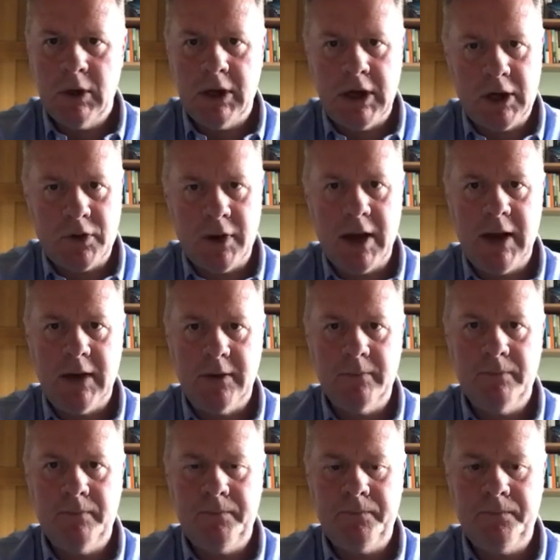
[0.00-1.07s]
And he cried.
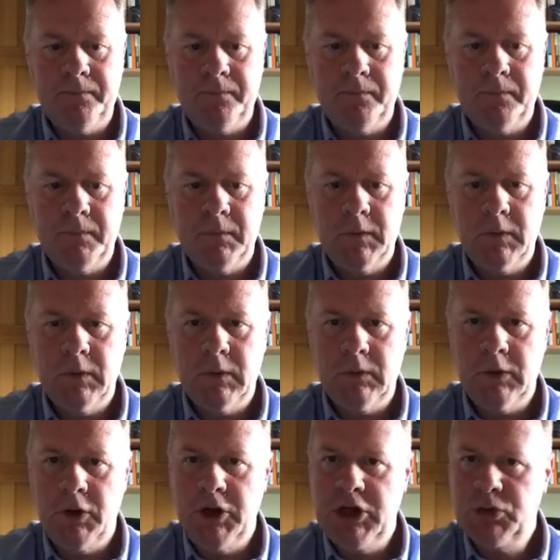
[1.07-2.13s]

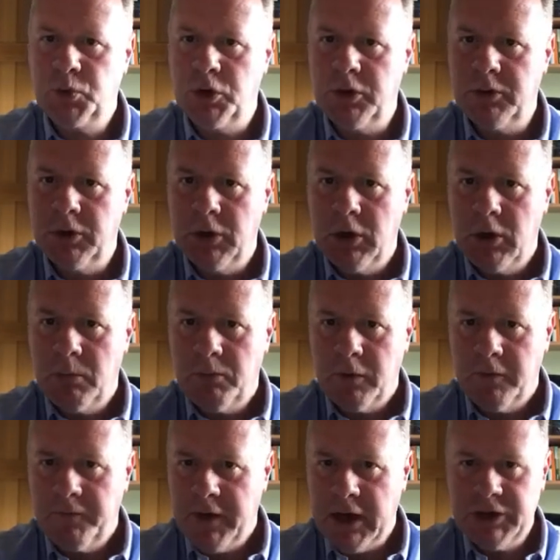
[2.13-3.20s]
Now these weren't
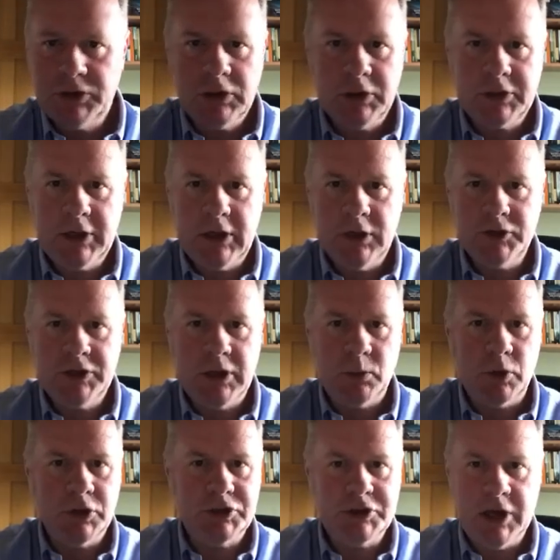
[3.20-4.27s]
professional tears, they
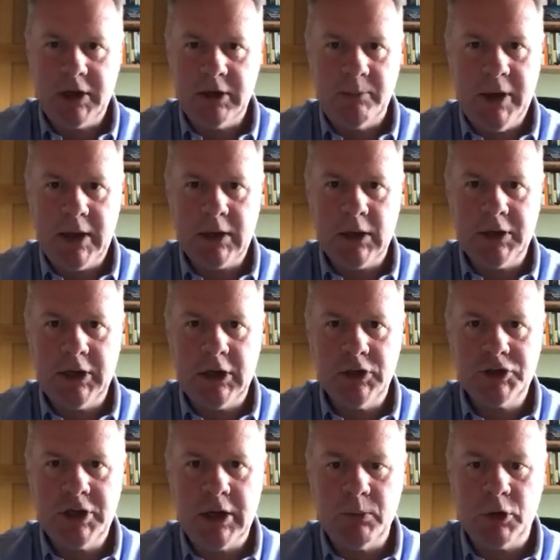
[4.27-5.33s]
weren't sentimental
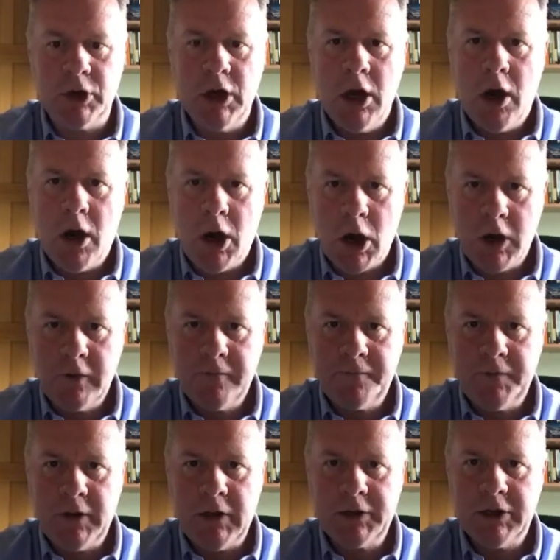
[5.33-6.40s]
tears, they were
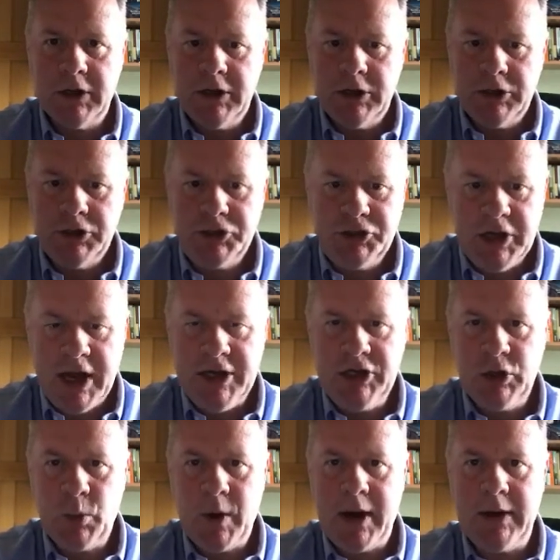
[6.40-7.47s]
heartfelt,
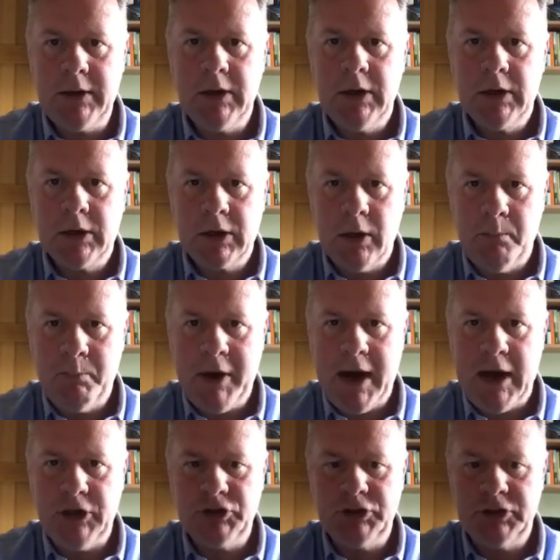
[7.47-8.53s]
genuine,
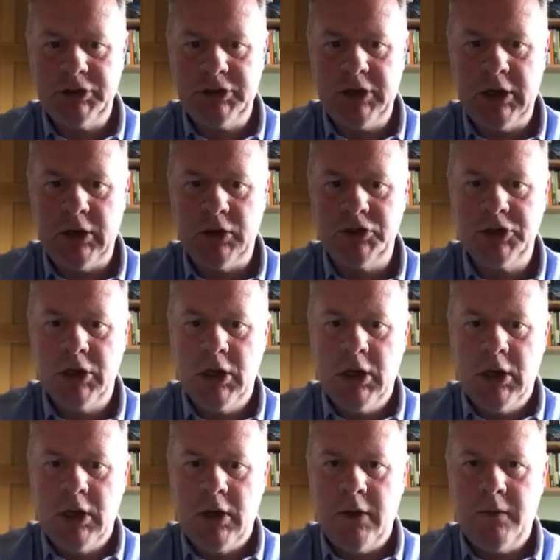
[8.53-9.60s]
compassionate tears.
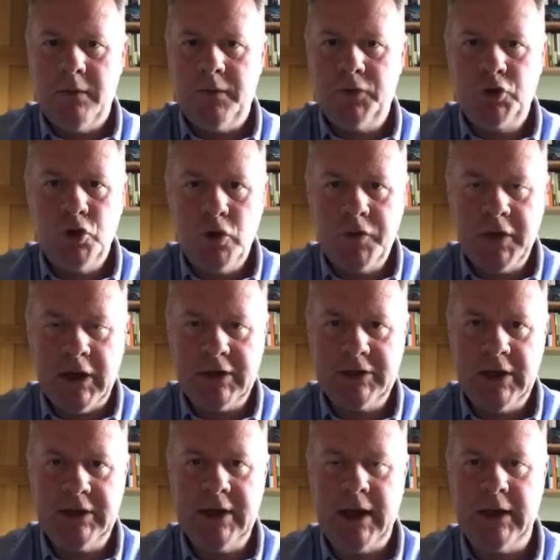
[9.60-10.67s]
Two
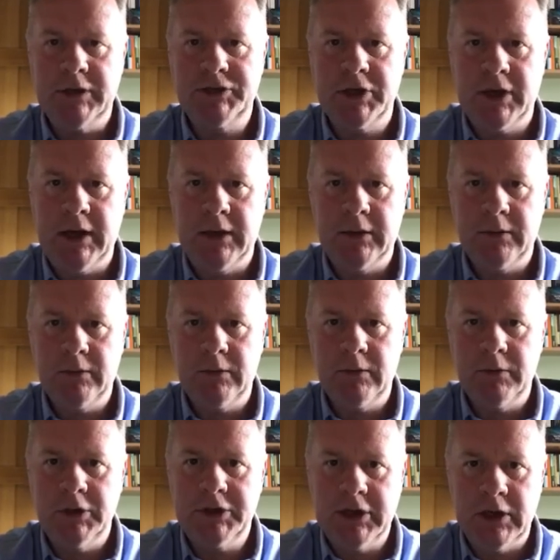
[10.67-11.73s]
things they tell us tonight,
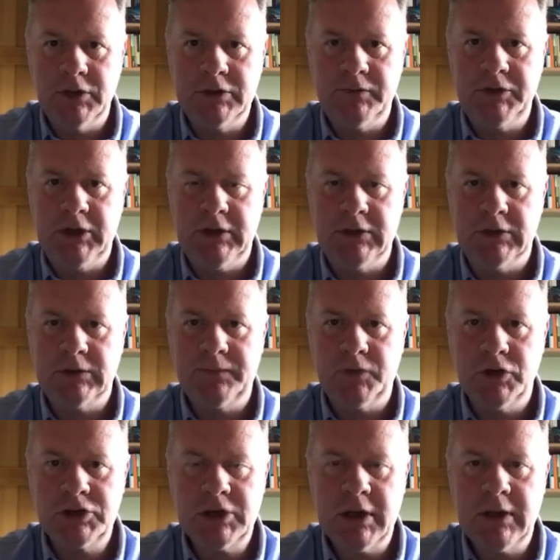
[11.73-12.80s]
the tears of Jesus.
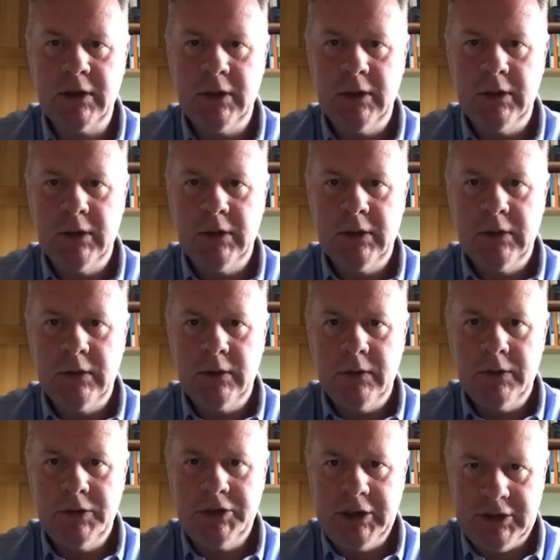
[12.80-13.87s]
Firstly,
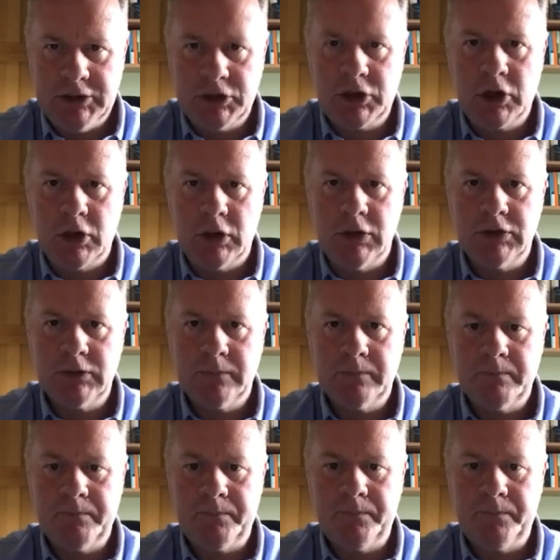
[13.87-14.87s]
Jesus cares.